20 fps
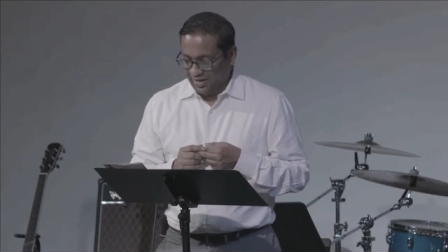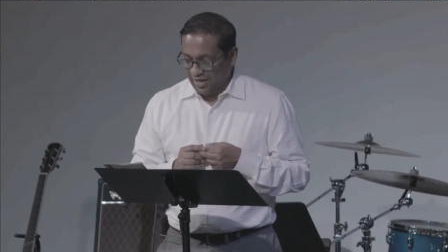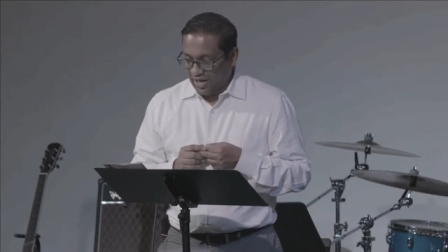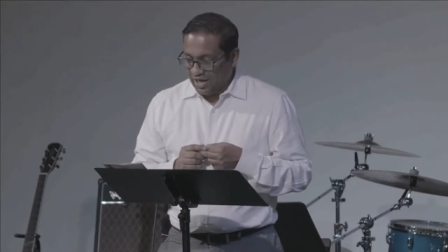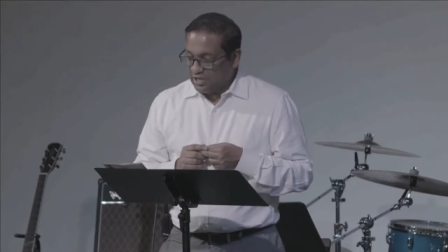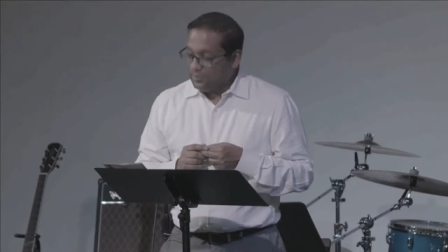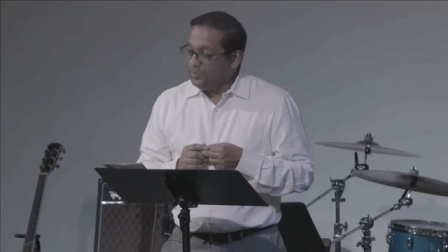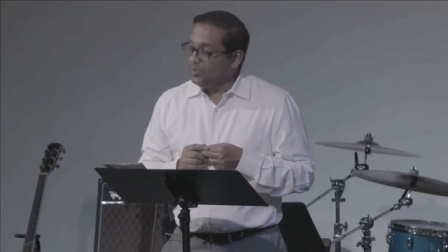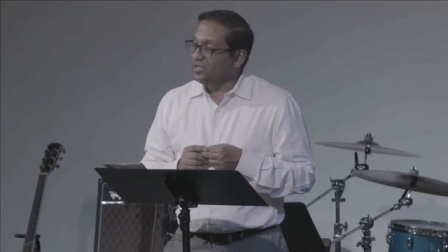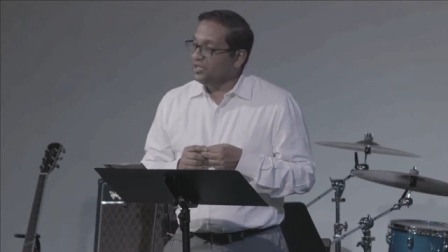
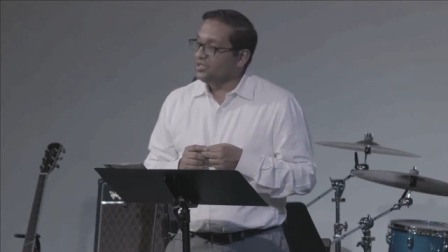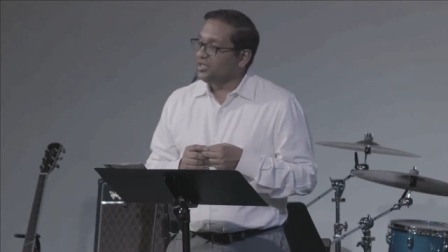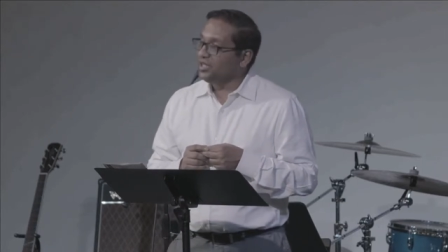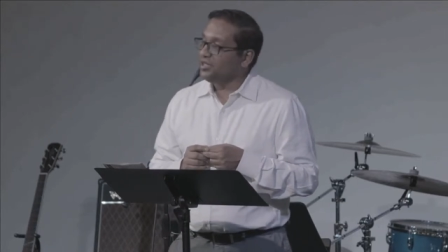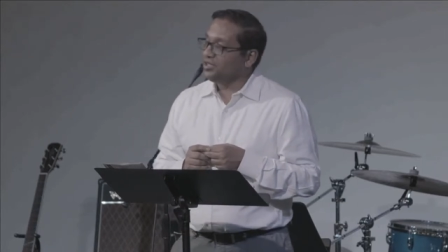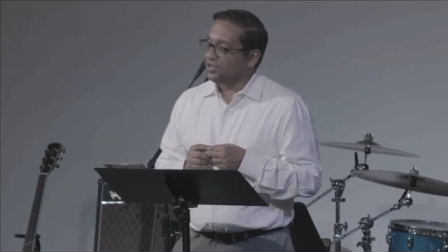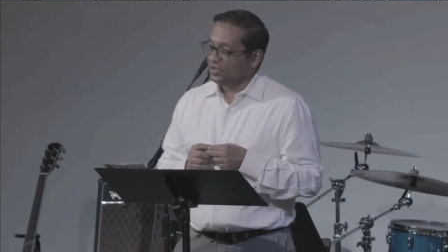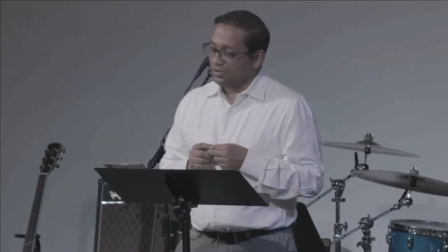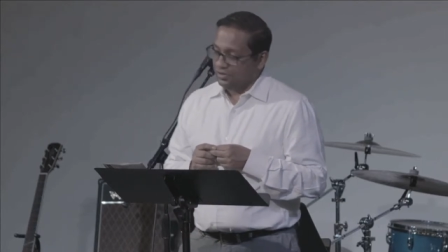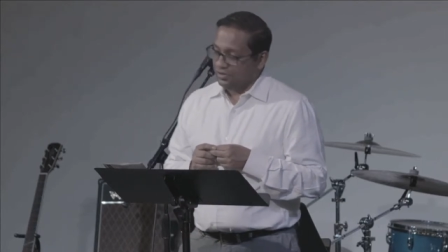It's because they
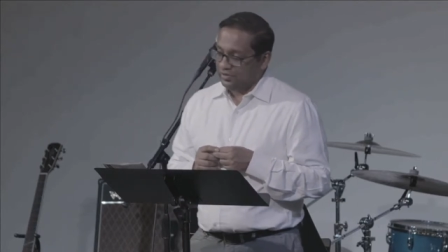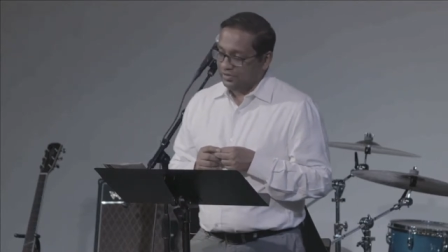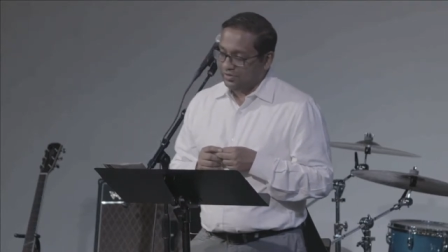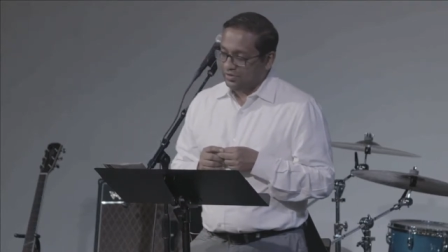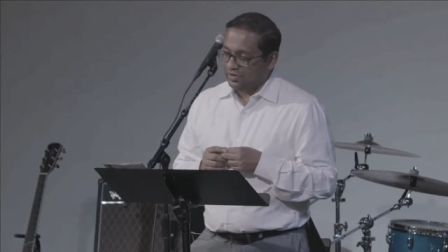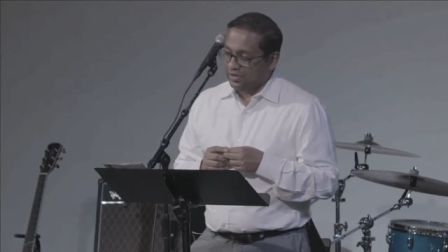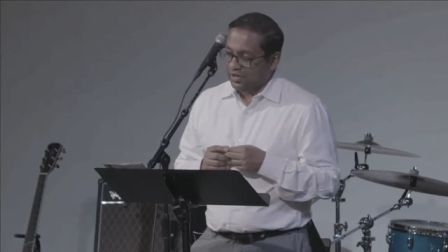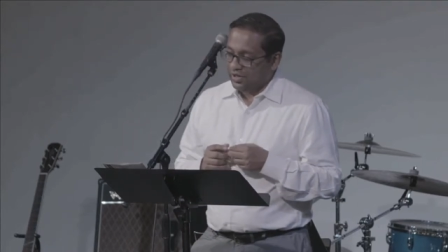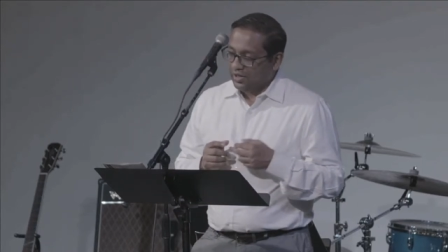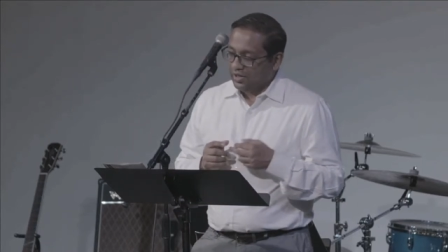
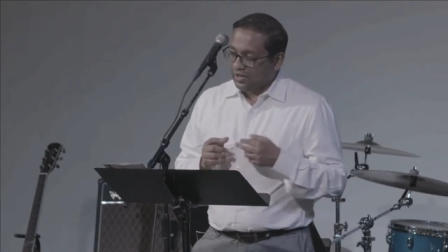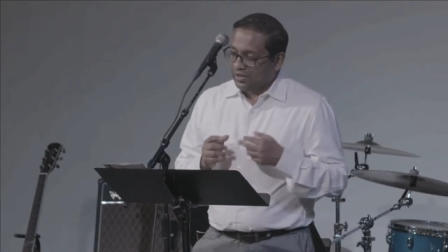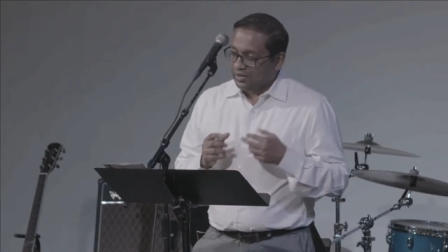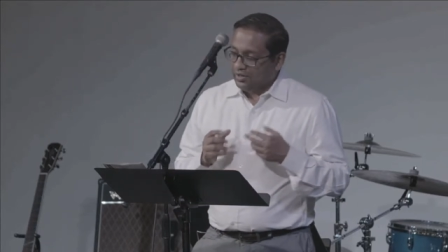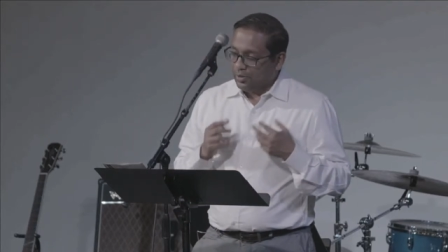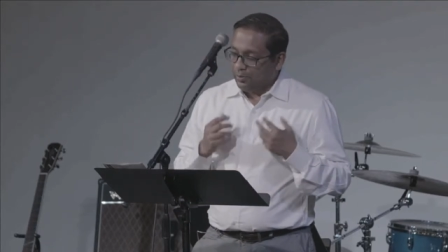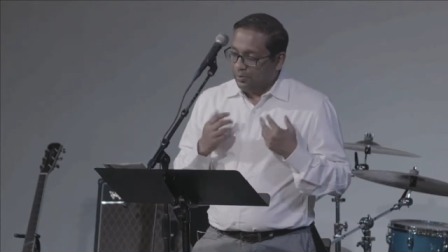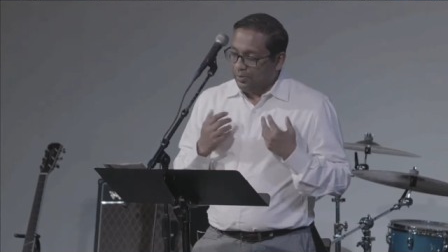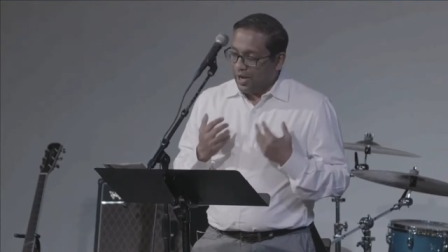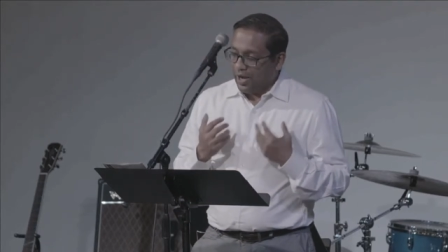turned
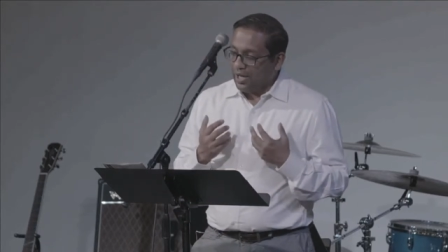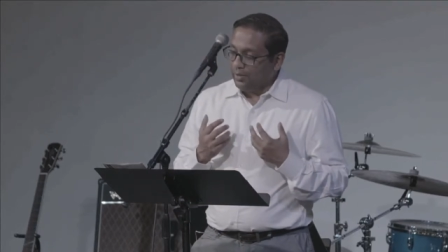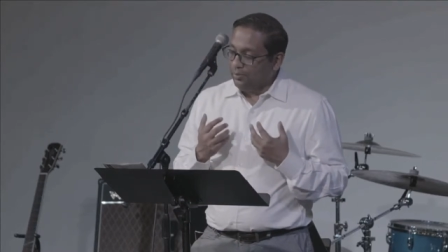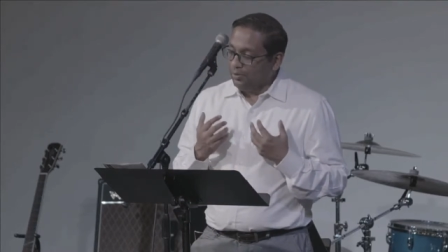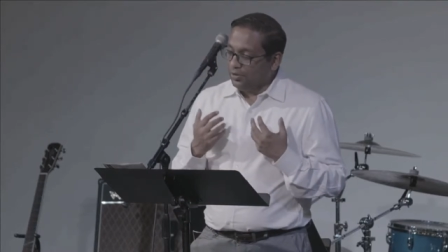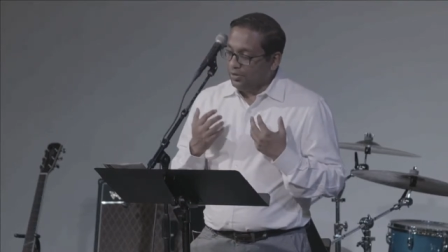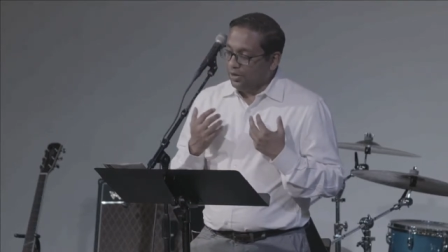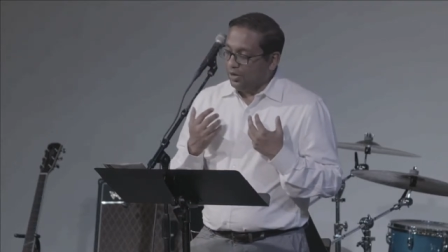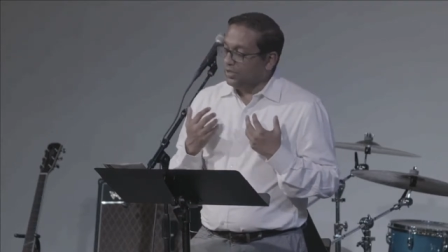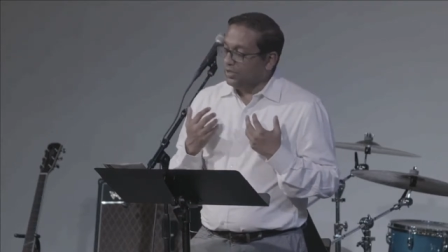the
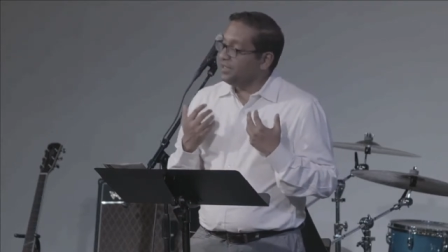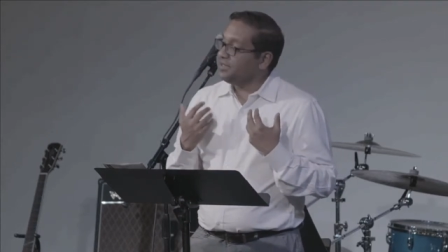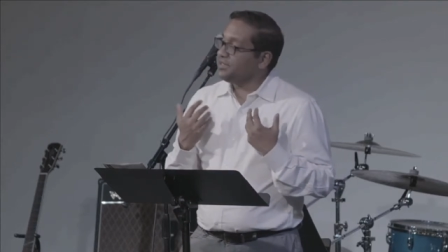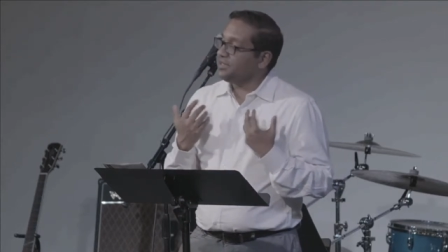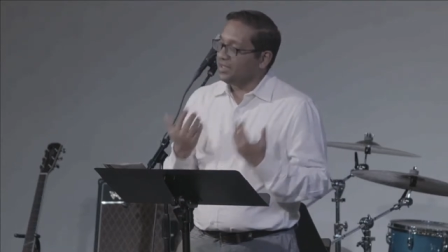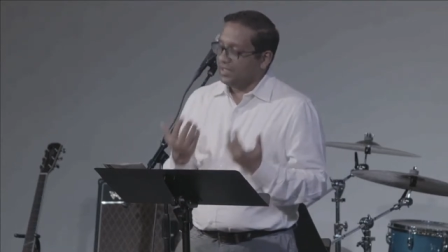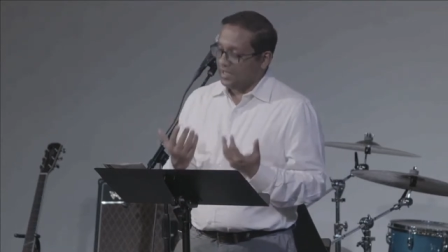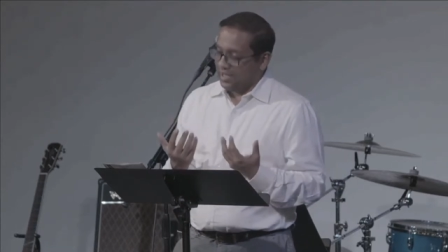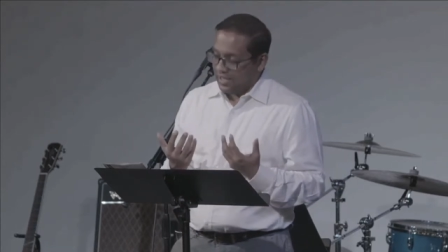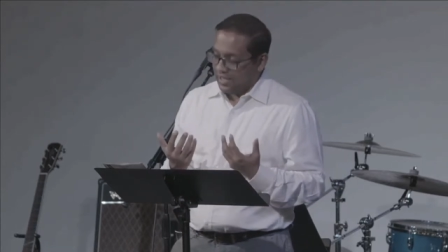Bible on its
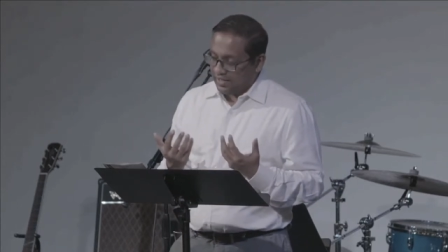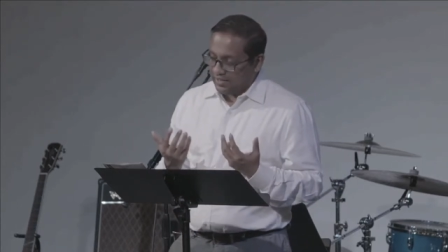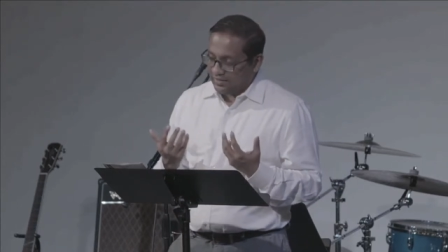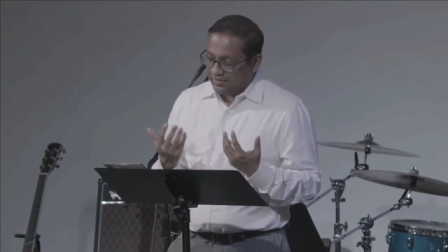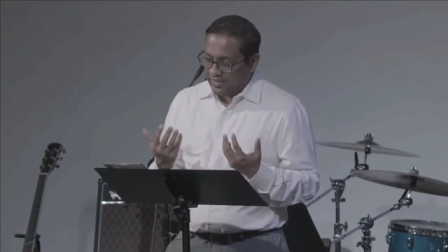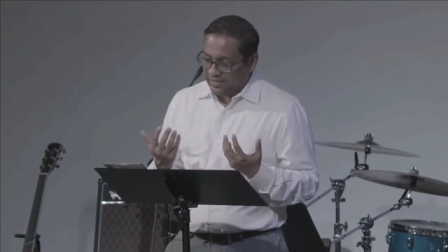head.